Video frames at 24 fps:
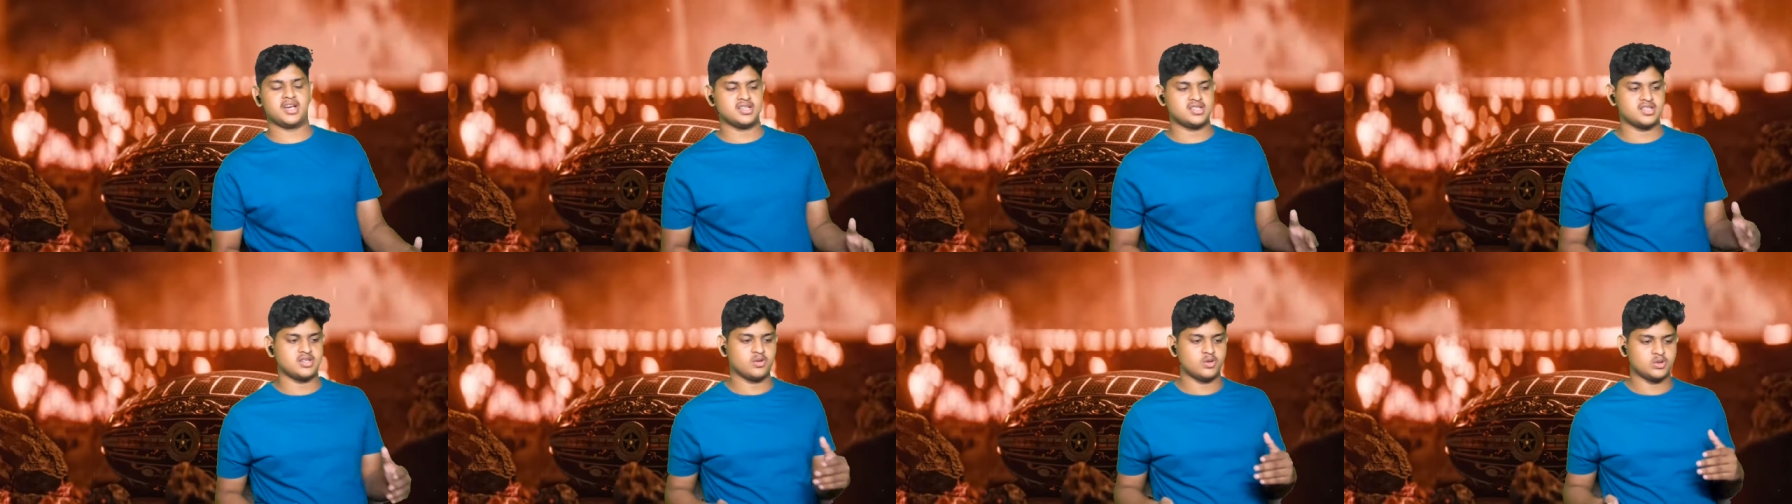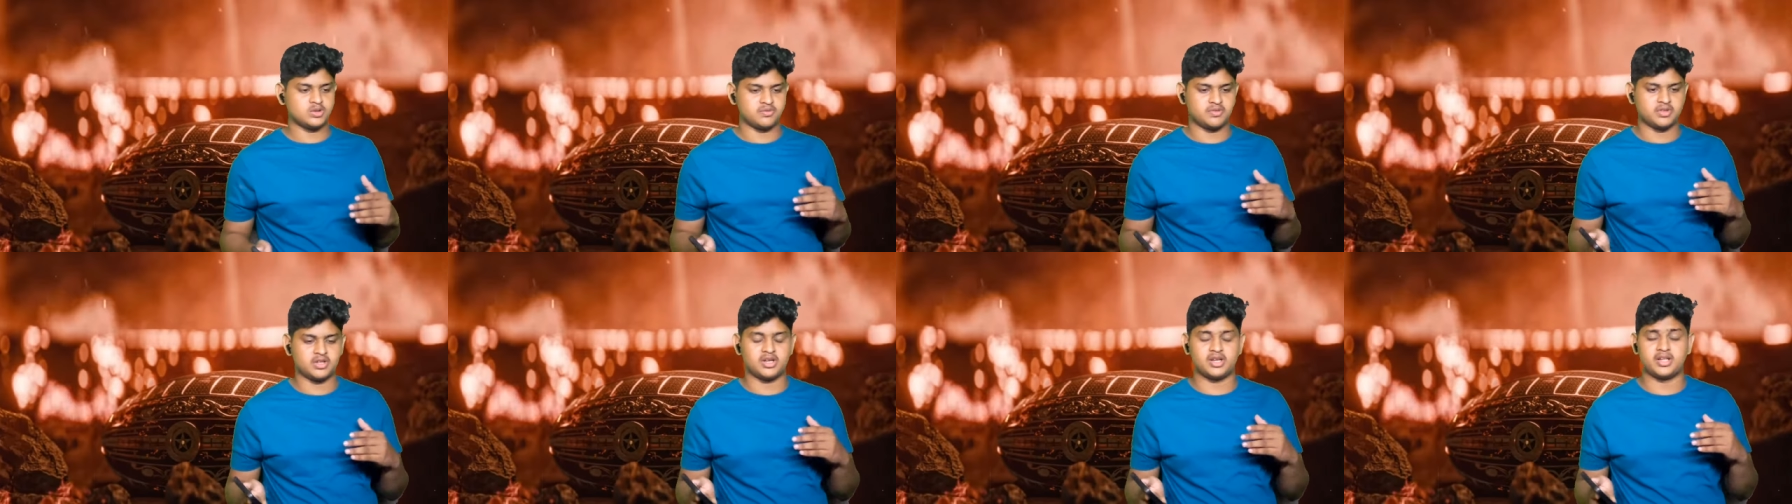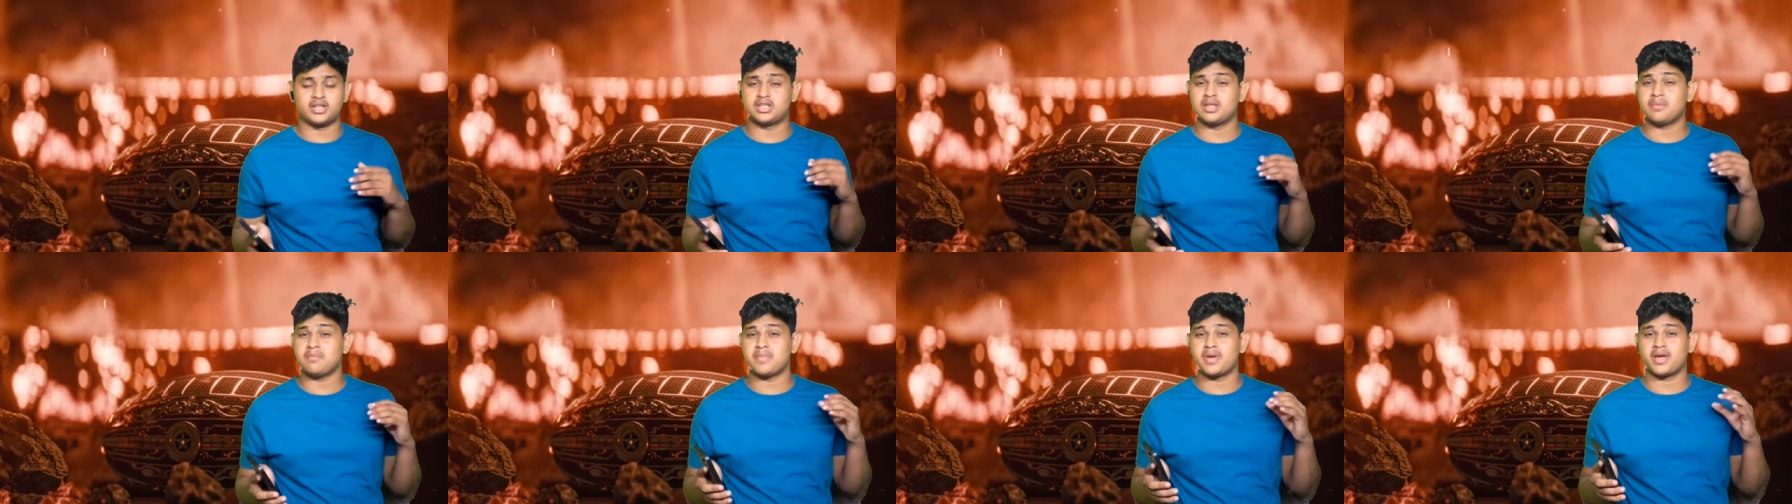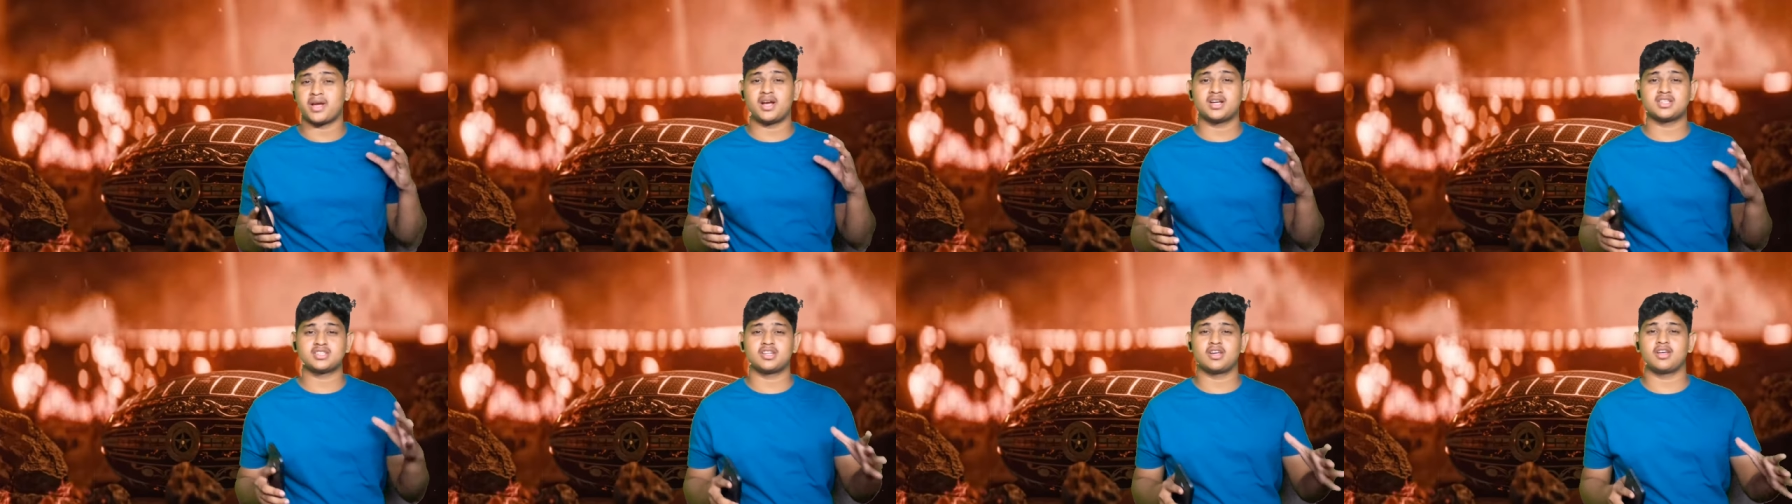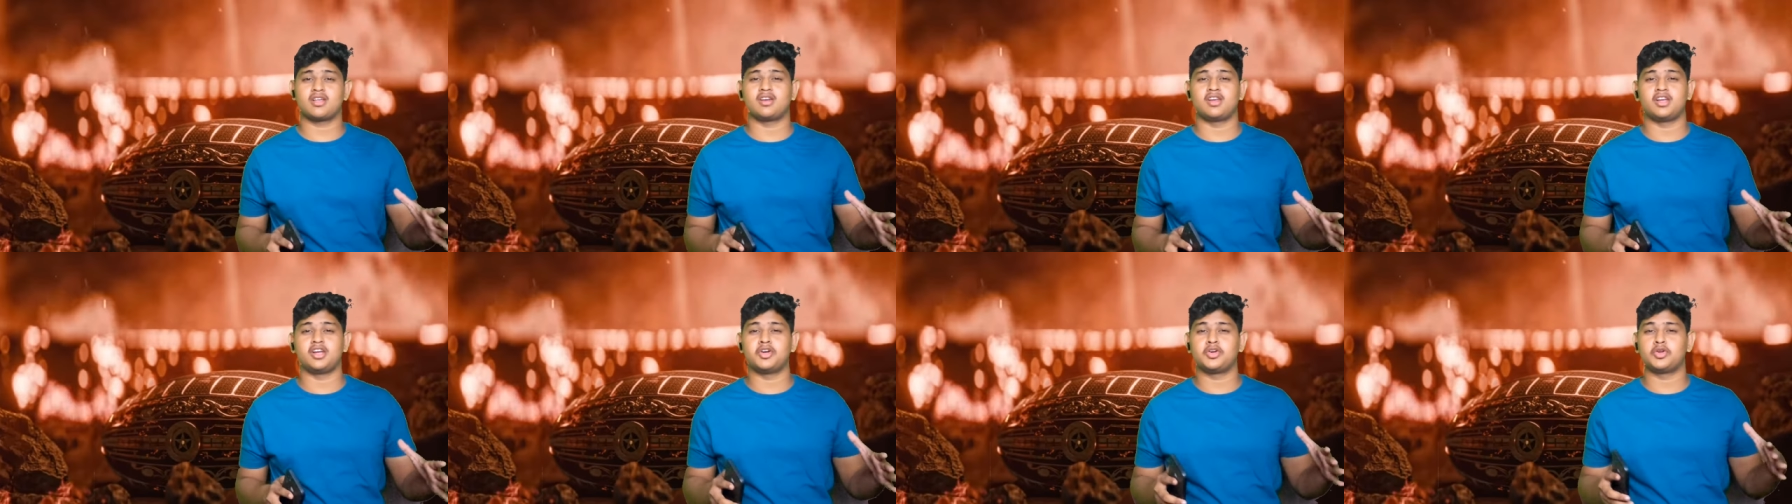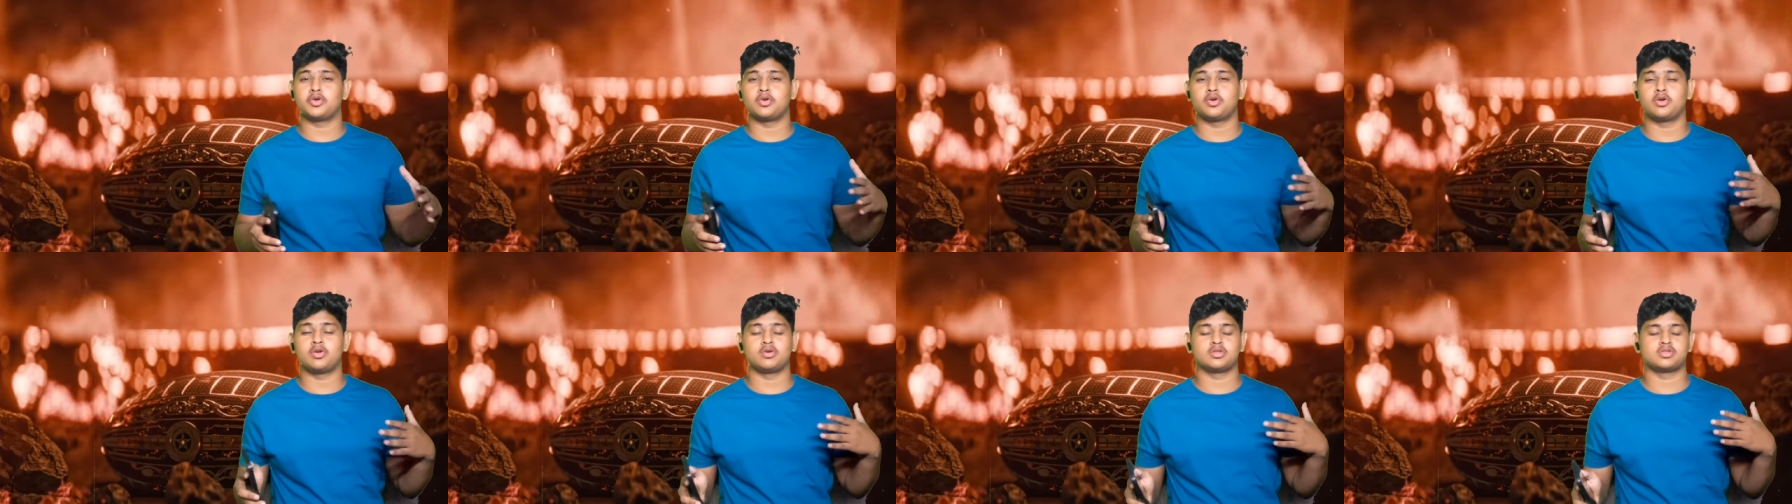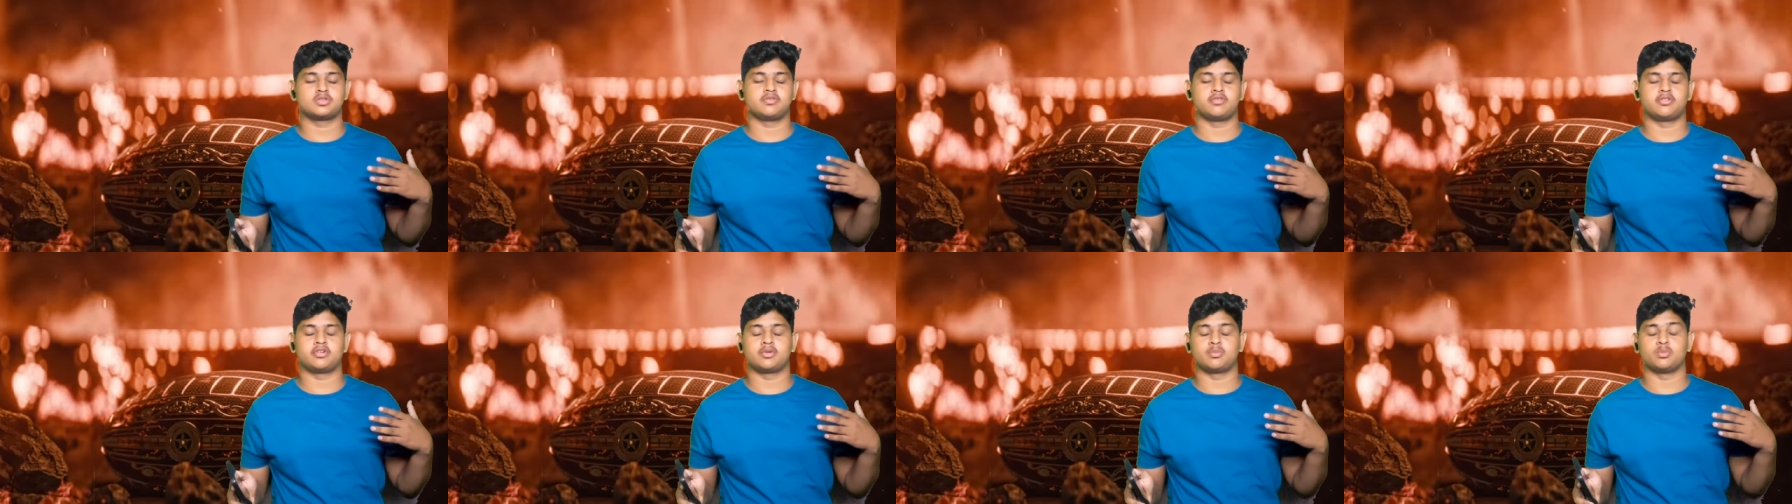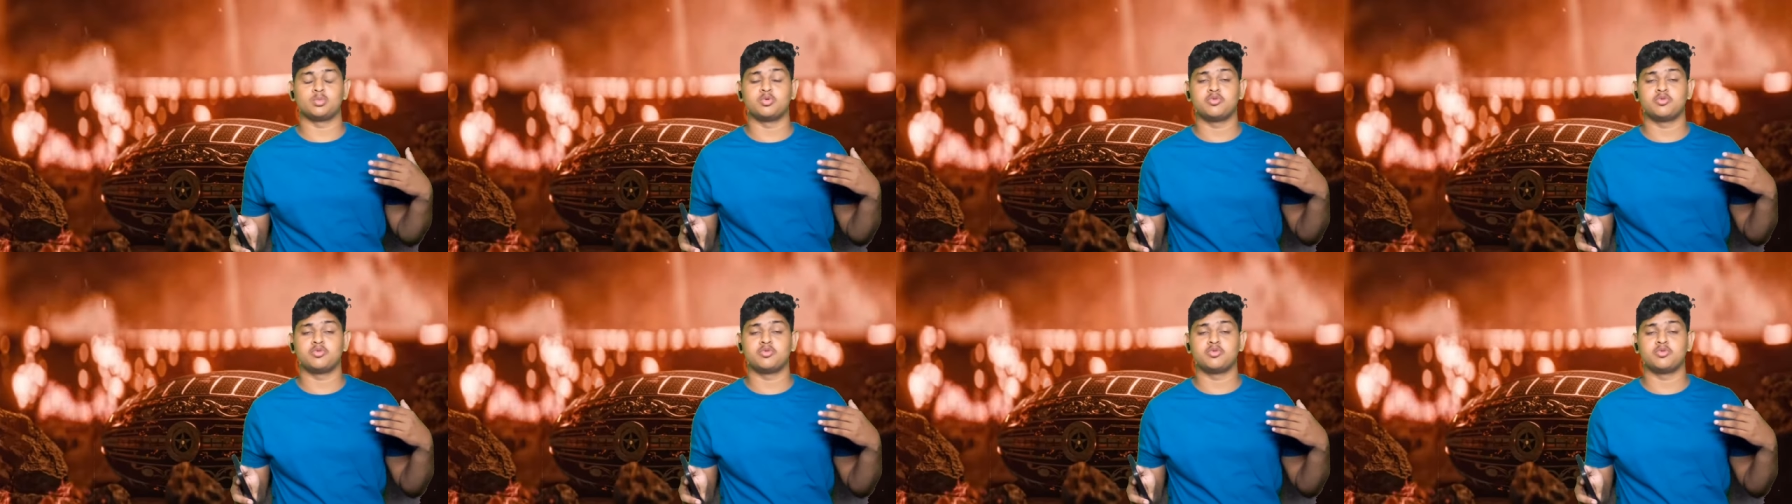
Guys, hero's video the mega star lead role of